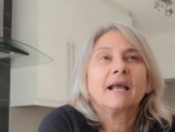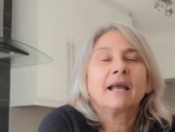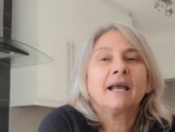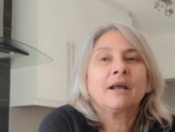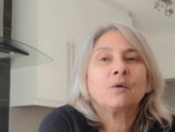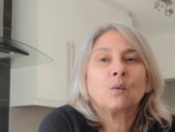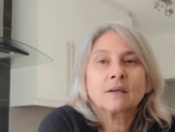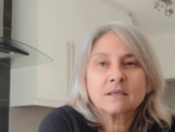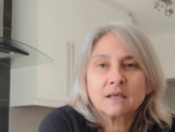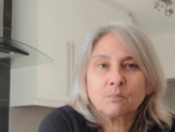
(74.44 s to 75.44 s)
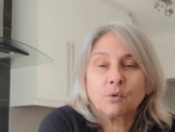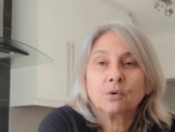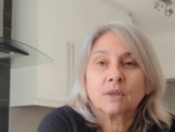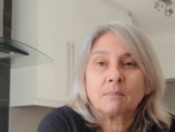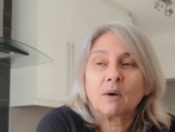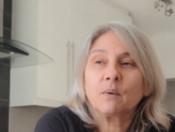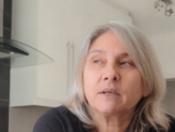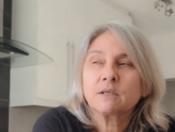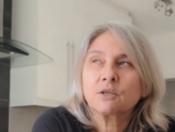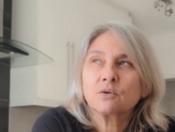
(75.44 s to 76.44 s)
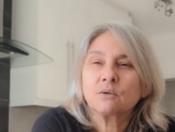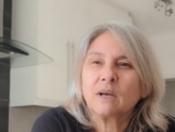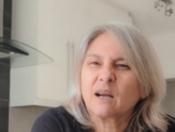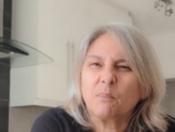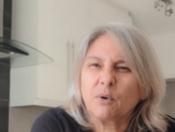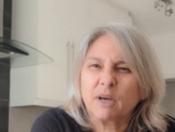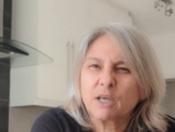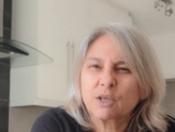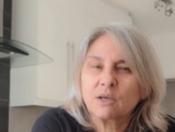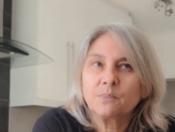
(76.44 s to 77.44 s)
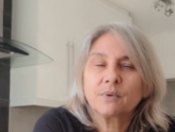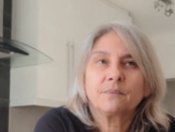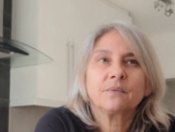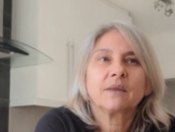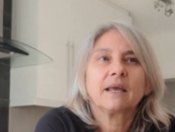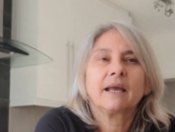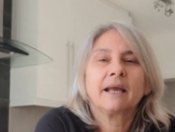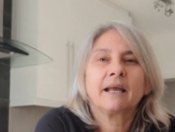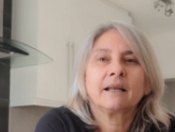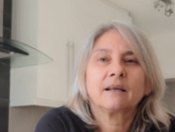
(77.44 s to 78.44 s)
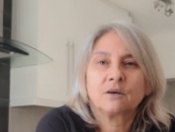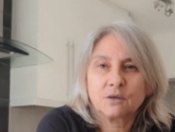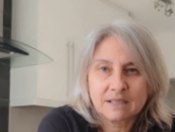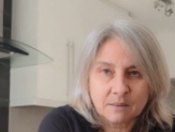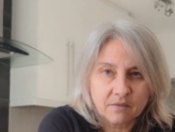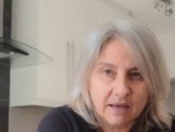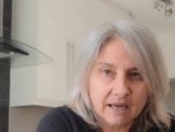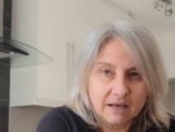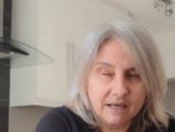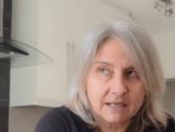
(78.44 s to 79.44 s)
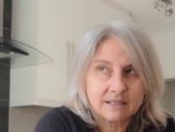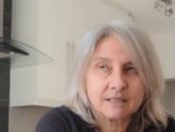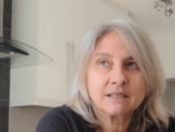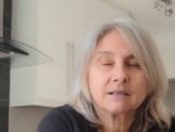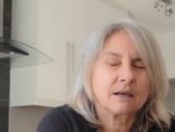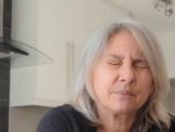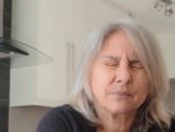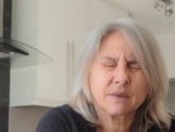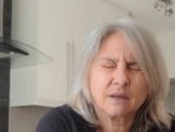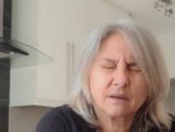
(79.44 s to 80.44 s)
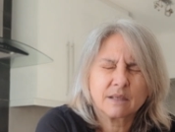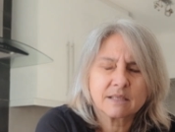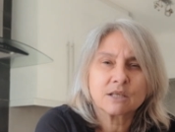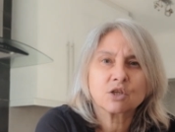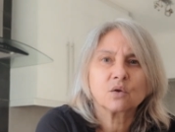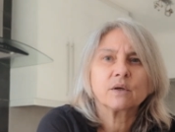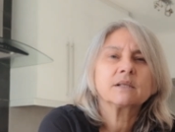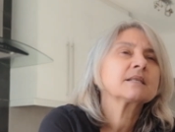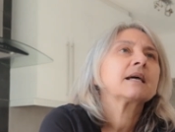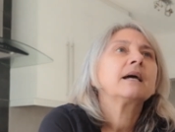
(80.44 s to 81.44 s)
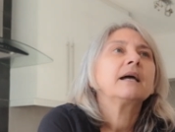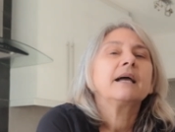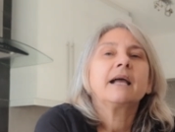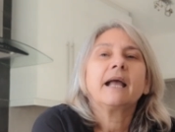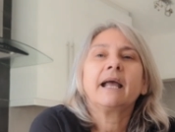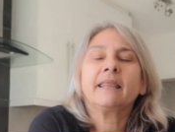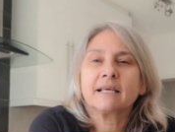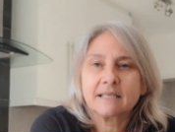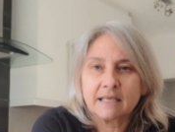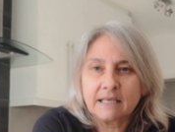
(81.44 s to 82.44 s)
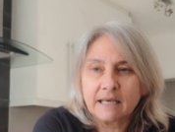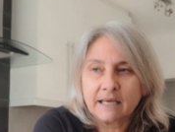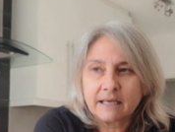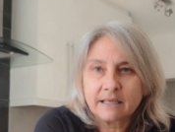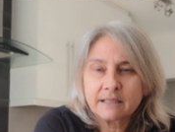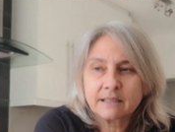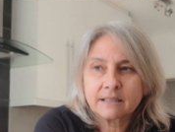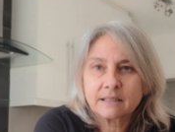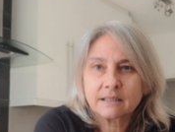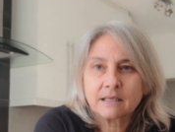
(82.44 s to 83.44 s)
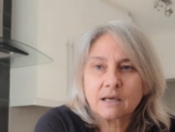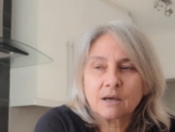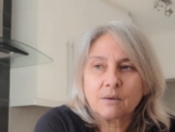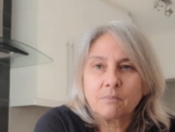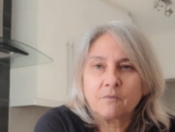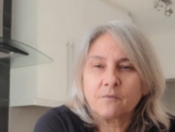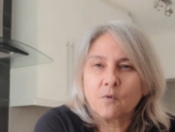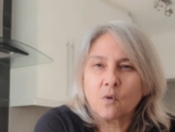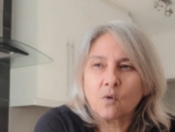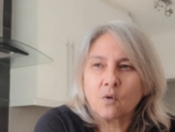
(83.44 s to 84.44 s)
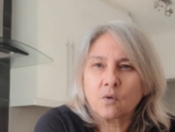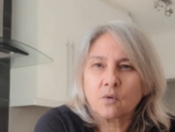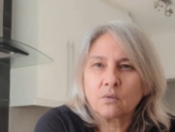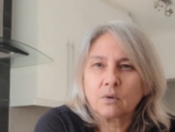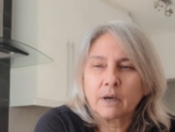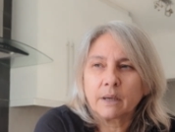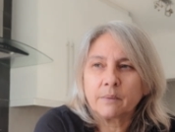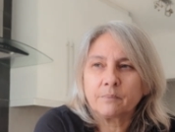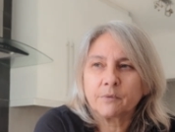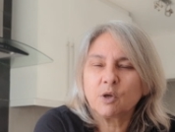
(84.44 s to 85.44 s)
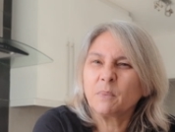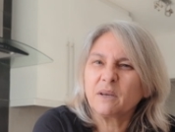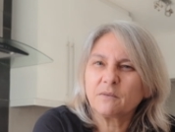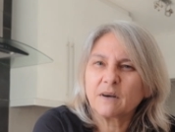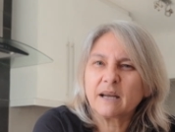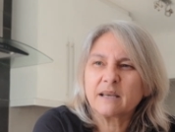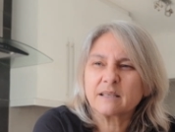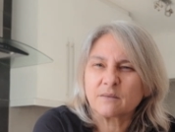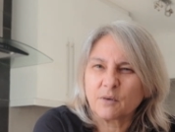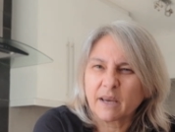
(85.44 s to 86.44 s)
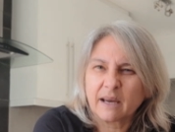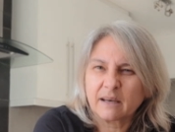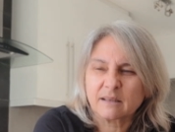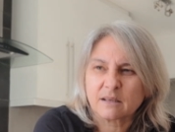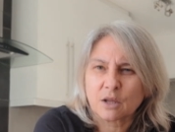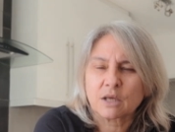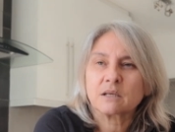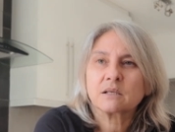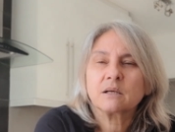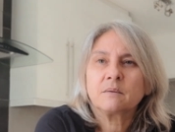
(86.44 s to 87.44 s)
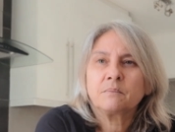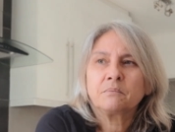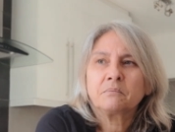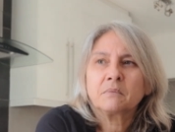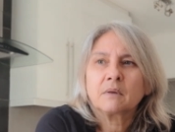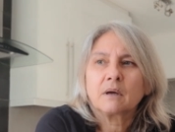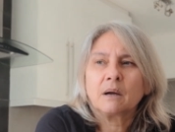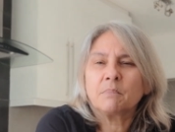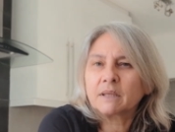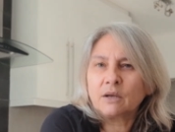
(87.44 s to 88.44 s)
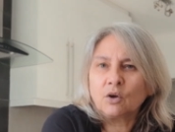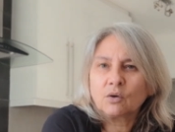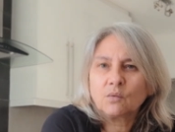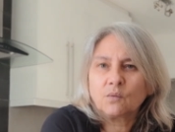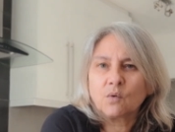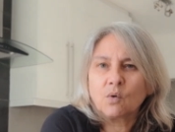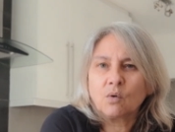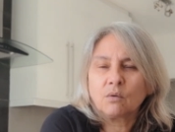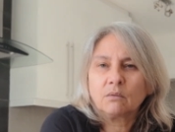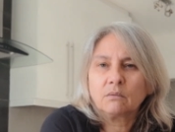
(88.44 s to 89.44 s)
And once I bought them, I went into like a body shop, and I asked them if they had essential oils, and they said yes, for humidifiers and for candles and things. But they're not for